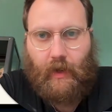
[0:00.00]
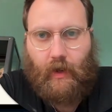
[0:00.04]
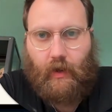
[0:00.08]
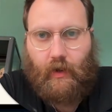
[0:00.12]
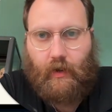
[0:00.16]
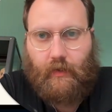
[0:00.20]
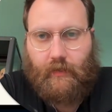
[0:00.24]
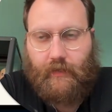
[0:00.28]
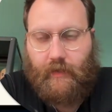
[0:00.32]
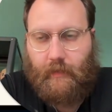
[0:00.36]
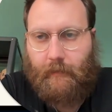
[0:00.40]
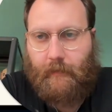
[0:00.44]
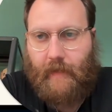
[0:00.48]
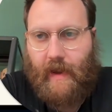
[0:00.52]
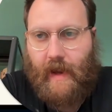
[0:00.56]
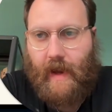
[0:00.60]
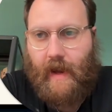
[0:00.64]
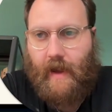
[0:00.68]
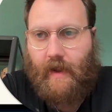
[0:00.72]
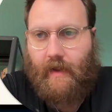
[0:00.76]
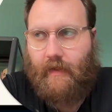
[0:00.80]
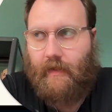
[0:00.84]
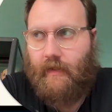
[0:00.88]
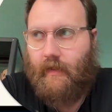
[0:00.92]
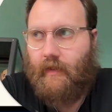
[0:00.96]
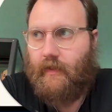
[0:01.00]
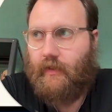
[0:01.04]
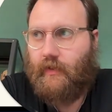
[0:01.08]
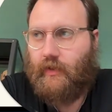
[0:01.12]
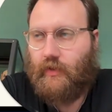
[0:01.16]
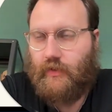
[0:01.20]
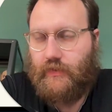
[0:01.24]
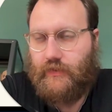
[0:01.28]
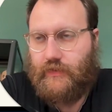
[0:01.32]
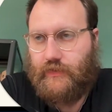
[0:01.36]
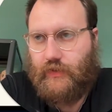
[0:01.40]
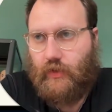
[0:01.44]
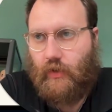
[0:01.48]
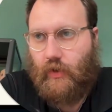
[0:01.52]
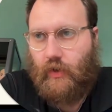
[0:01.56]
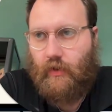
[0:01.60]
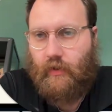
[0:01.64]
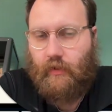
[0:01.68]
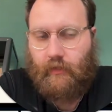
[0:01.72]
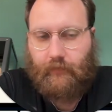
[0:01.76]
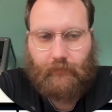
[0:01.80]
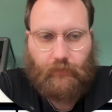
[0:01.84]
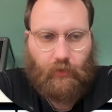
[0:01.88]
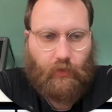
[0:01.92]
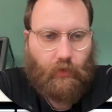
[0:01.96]
the main concern
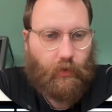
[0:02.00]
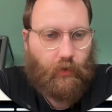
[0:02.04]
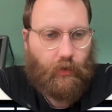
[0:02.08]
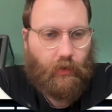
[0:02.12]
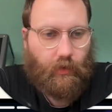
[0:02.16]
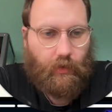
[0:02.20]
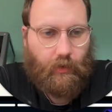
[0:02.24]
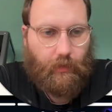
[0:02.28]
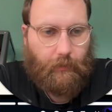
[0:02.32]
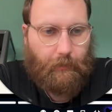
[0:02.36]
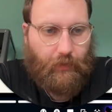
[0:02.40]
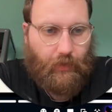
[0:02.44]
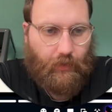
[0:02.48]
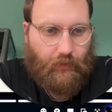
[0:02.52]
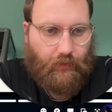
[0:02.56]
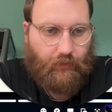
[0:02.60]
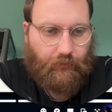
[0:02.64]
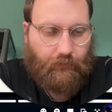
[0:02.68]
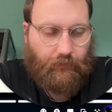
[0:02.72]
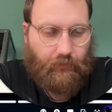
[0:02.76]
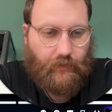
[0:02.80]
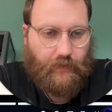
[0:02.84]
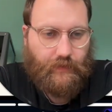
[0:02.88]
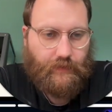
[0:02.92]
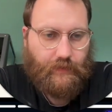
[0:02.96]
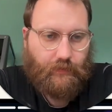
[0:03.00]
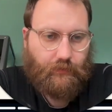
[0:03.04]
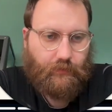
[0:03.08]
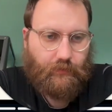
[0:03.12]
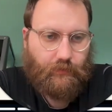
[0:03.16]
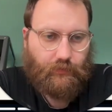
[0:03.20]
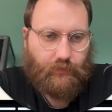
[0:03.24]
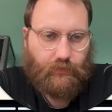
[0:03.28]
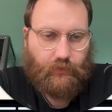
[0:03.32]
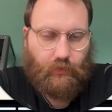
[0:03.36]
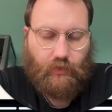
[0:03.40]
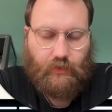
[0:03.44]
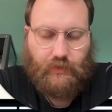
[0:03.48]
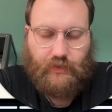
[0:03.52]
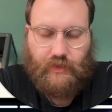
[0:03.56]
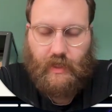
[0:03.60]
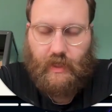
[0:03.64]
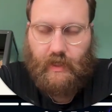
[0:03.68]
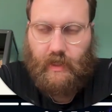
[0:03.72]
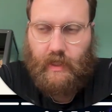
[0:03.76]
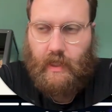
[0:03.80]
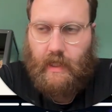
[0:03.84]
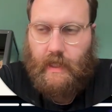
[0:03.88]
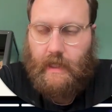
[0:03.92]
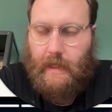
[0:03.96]
of our partner for this, who's called
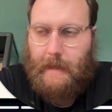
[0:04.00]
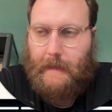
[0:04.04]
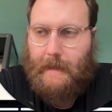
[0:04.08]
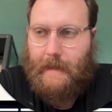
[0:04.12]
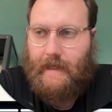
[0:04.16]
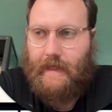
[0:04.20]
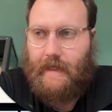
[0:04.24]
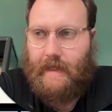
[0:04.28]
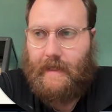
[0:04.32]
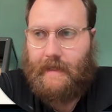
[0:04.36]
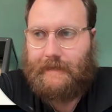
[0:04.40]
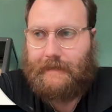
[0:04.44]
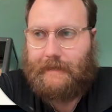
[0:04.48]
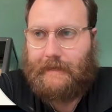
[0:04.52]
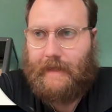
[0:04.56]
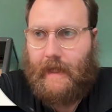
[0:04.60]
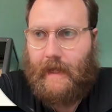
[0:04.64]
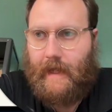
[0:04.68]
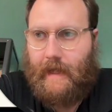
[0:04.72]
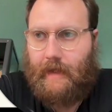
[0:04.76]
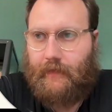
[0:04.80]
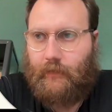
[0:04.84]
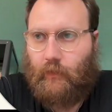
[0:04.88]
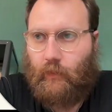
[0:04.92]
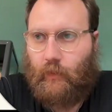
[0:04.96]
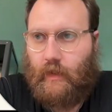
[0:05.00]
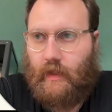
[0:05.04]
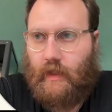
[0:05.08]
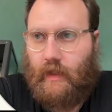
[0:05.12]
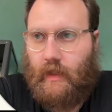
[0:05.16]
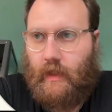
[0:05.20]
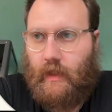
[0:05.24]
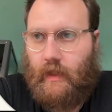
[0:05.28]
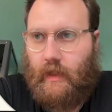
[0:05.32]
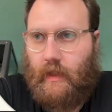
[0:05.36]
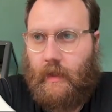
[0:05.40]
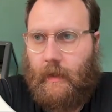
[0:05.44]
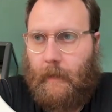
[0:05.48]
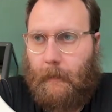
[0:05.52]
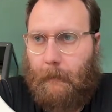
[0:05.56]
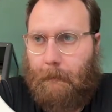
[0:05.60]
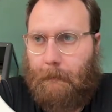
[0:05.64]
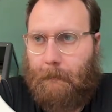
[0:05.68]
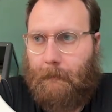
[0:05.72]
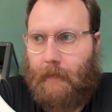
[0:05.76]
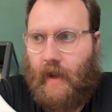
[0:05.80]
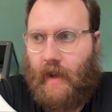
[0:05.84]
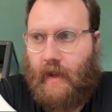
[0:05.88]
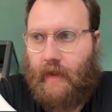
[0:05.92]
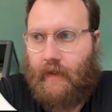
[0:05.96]
Jen, is that we
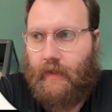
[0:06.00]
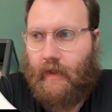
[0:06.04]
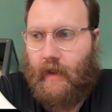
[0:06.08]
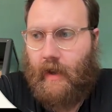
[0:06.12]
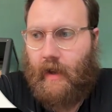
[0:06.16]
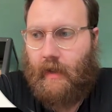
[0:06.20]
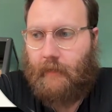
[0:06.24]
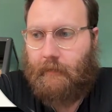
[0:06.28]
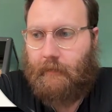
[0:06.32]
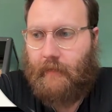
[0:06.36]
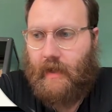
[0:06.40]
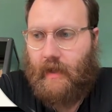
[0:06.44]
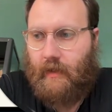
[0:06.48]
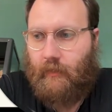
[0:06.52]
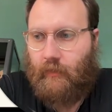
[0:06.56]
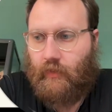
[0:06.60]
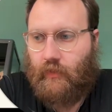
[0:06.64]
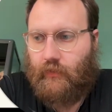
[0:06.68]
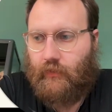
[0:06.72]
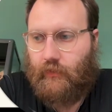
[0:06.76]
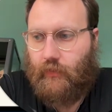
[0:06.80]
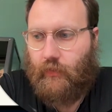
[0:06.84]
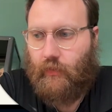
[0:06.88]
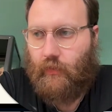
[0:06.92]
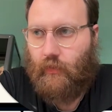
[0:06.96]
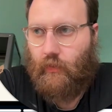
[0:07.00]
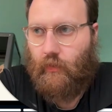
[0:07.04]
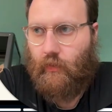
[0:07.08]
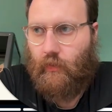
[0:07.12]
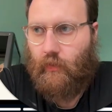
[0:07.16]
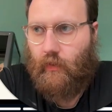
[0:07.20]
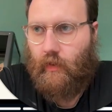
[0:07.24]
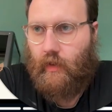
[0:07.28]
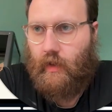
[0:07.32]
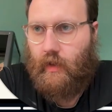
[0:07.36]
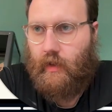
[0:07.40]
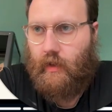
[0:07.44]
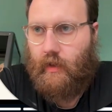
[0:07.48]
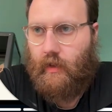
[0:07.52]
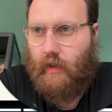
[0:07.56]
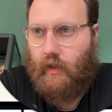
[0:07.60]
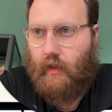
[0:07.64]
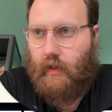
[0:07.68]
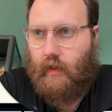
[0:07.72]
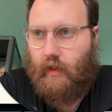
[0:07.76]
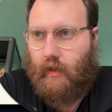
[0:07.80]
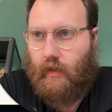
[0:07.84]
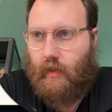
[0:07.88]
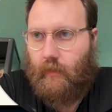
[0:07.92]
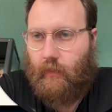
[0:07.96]
might not be able to
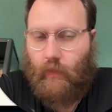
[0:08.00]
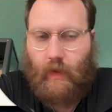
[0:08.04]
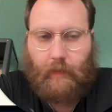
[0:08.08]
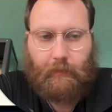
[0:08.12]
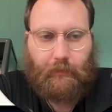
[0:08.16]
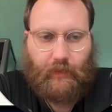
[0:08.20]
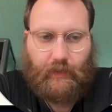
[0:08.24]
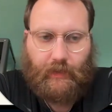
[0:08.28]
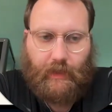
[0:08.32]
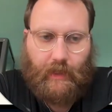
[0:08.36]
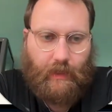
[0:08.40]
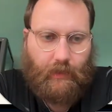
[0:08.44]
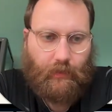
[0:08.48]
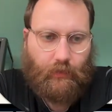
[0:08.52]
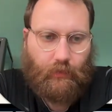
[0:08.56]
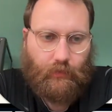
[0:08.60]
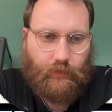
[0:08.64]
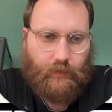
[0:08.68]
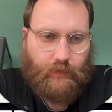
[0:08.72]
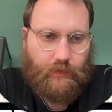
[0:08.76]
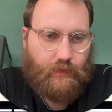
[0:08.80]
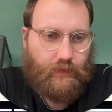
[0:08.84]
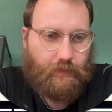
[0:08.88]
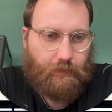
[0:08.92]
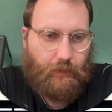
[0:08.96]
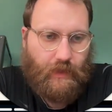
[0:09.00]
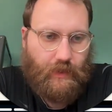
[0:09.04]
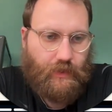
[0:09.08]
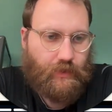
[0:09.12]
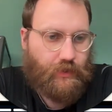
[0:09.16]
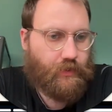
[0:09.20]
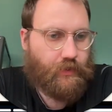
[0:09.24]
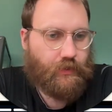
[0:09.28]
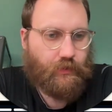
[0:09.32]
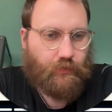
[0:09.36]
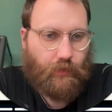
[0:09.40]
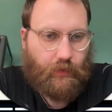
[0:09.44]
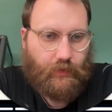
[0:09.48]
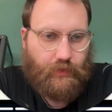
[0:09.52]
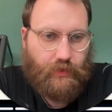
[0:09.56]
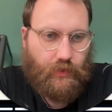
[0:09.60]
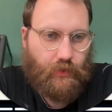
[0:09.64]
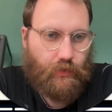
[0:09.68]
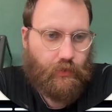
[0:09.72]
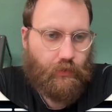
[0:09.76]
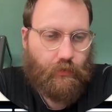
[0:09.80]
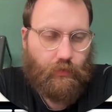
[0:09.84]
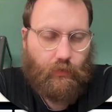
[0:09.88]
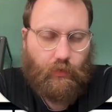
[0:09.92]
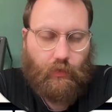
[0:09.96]
replicate a good speech
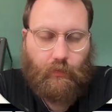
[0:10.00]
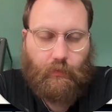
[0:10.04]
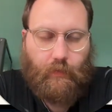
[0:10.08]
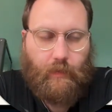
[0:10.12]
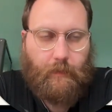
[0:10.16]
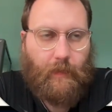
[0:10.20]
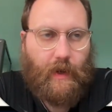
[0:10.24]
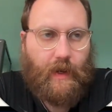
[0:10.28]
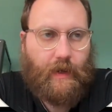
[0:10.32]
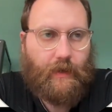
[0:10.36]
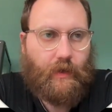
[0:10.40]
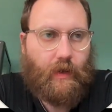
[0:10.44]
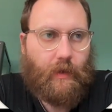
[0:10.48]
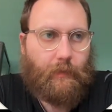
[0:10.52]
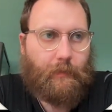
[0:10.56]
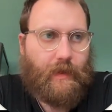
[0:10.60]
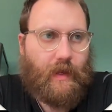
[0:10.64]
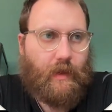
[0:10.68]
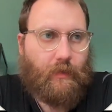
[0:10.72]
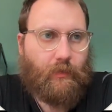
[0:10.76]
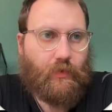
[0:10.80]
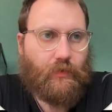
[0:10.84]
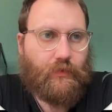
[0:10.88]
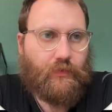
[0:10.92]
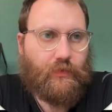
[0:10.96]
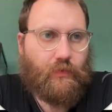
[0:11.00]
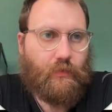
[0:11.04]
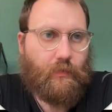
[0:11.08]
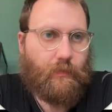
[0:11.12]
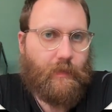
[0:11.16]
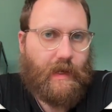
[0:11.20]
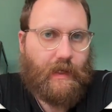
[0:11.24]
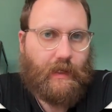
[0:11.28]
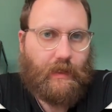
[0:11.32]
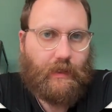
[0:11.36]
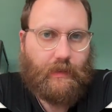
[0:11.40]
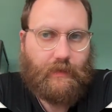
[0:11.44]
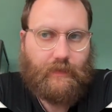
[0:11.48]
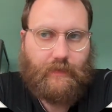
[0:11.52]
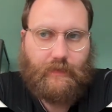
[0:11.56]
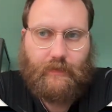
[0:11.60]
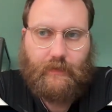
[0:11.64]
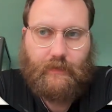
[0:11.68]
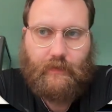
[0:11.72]
structure, or we might not be able to make it